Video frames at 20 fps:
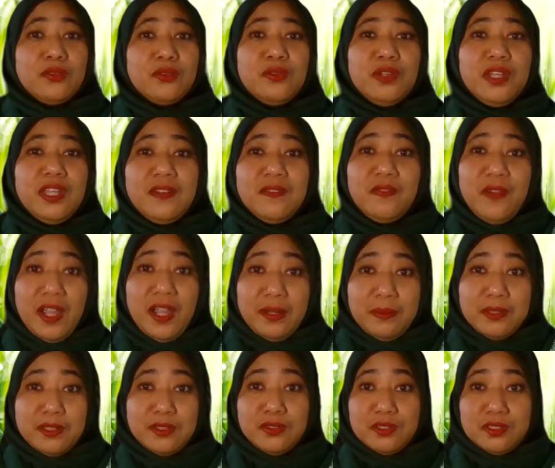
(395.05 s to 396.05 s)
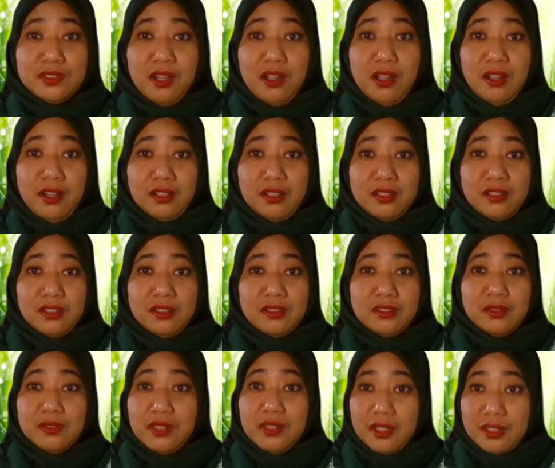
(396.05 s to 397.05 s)
to invite me to talk
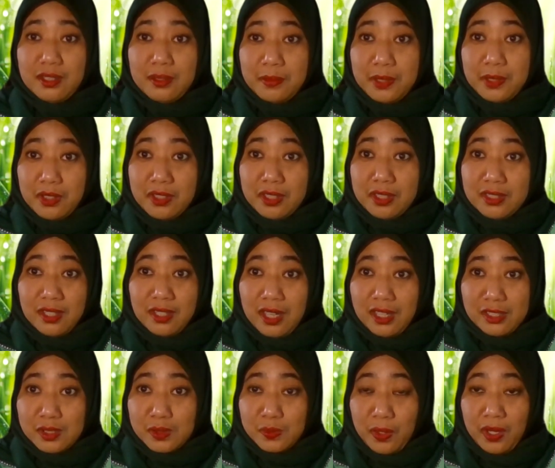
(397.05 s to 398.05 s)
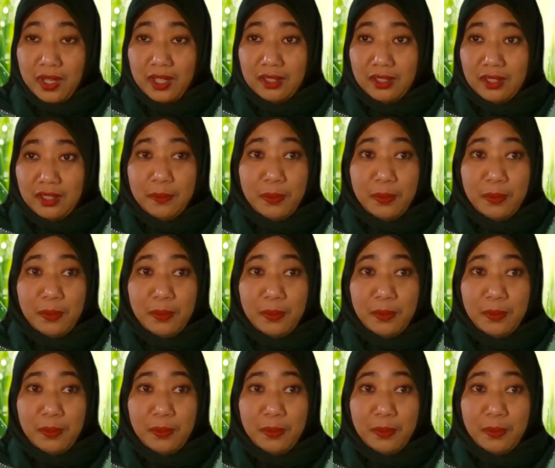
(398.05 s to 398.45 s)
to their community as well